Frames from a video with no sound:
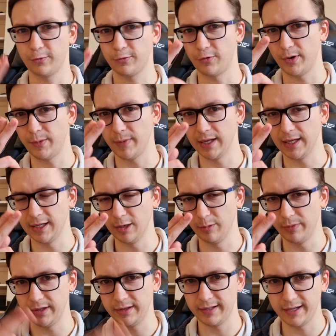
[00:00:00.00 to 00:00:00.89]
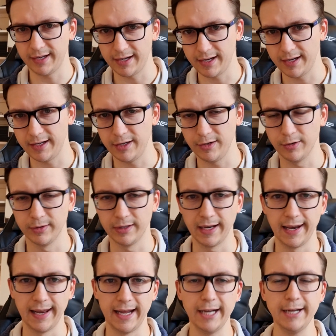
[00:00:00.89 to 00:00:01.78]
trim a little bit the, the
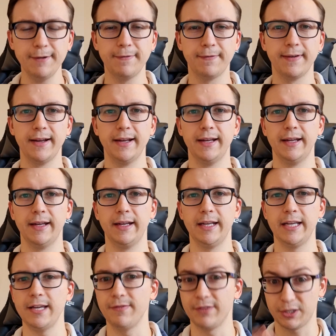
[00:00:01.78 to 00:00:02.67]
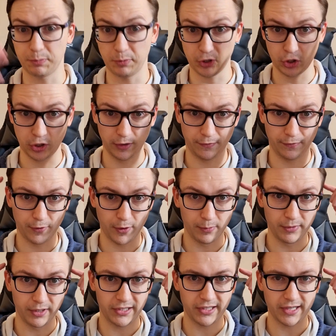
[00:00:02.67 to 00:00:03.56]
length, if especially
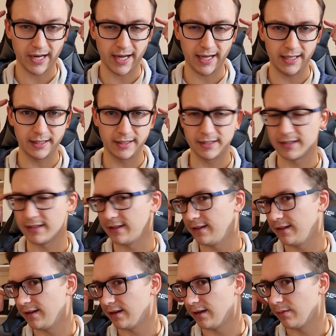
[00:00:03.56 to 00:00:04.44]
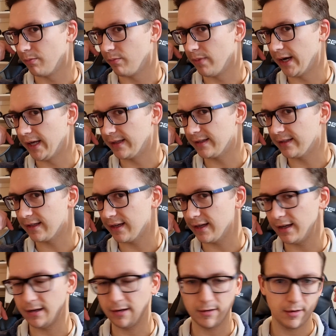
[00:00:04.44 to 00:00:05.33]
from the sides. But
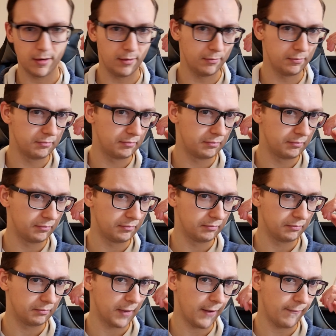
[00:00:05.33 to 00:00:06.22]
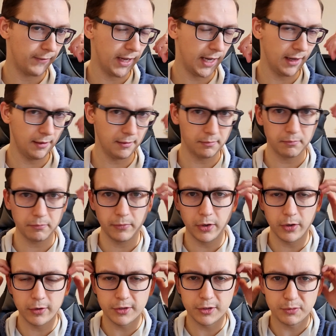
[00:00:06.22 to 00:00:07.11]
I think
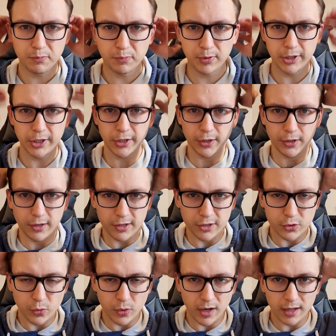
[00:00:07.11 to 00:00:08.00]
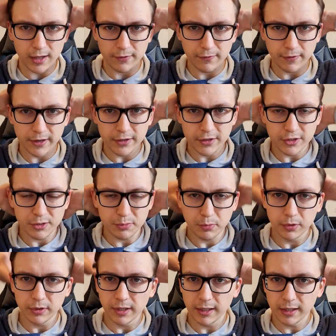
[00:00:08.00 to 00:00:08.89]
looks pretty good as well if I just
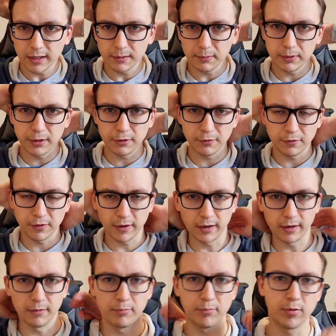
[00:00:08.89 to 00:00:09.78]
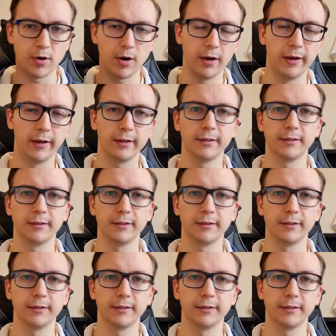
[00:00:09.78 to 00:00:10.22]
put a little bit of product.